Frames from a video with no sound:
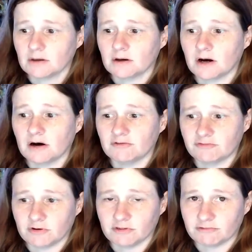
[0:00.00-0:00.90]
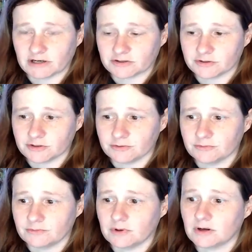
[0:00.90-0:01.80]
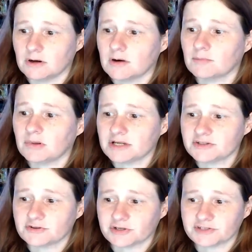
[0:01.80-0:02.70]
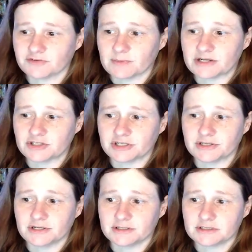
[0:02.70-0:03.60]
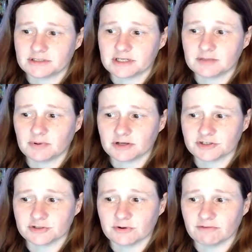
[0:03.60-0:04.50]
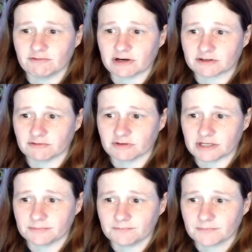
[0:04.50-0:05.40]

of the vector u plus the transformation t plus u of the vector v.